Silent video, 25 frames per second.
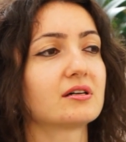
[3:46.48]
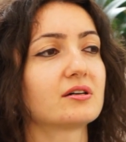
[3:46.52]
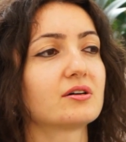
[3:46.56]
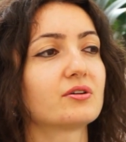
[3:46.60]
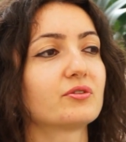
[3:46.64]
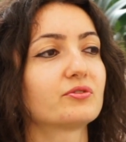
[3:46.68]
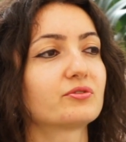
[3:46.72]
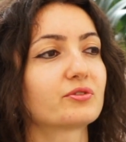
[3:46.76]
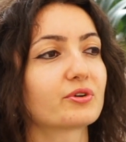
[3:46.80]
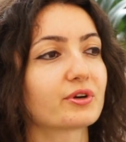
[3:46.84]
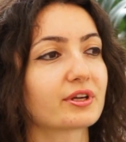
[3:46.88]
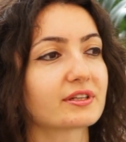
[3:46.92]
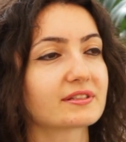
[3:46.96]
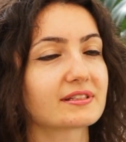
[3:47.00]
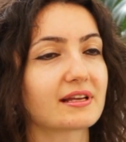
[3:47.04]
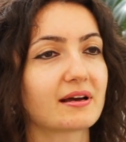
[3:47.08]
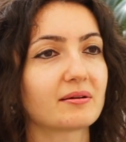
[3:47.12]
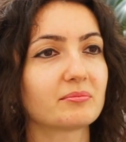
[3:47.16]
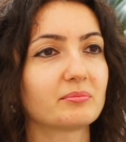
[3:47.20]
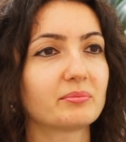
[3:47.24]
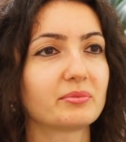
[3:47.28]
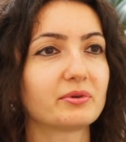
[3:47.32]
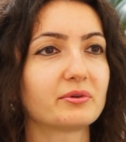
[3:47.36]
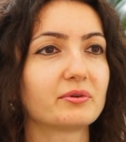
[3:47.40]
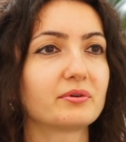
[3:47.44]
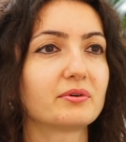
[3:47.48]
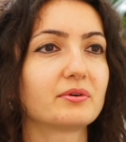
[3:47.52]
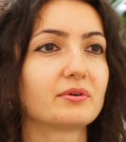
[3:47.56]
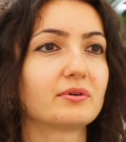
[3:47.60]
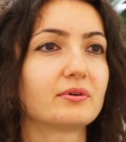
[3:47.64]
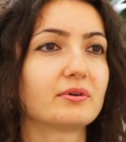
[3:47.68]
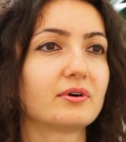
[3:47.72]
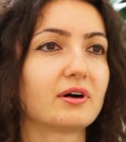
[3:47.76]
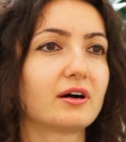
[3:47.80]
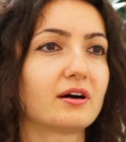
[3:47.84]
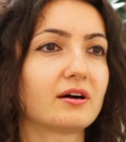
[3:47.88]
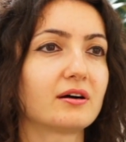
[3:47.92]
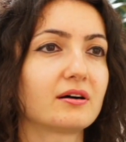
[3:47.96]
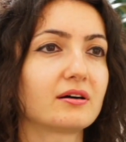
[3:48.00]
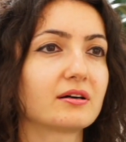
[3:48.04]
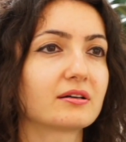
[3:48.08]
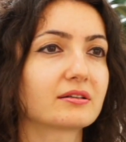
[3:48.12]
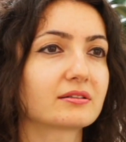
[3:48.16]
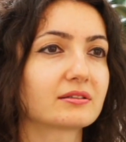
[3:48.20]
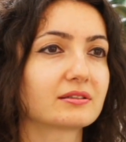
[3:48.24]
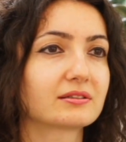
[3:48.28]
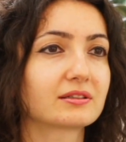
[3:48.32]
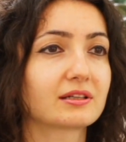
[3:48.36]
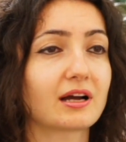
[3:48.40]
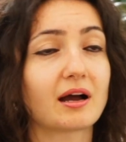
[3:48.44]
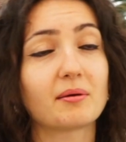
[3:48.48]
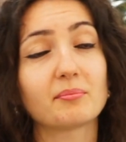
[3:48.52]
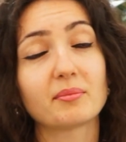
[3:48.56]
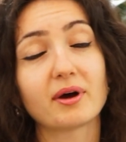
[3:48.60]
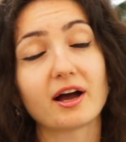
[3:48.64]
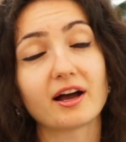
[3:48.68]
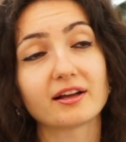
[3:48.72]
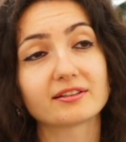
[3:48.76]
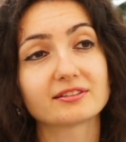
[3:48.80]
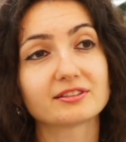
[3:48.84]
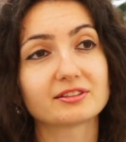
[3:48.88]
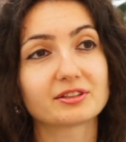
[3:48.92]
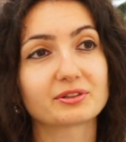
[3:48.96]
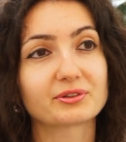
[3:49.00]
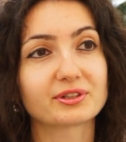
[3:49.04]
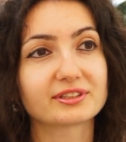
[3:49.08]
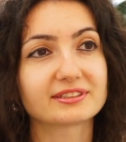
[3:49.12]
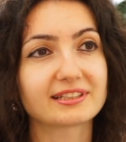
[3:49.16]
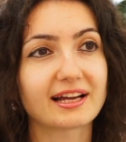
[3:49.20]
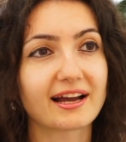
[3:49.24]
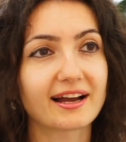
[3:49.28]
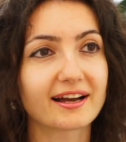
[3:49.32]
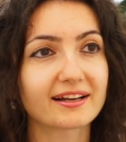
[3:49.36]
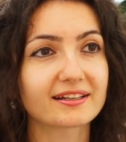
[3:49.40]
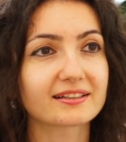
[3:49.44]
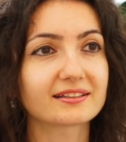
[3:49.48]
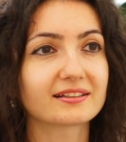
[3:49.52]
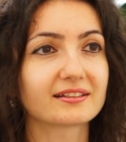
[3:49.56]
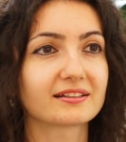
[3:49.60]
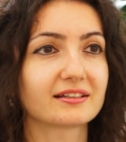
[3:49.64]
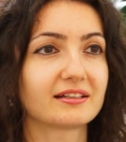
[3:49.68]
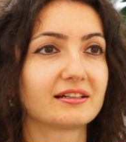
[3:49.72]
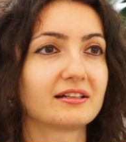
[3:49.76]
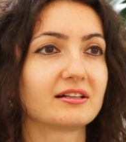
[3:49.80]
for example, come under attack.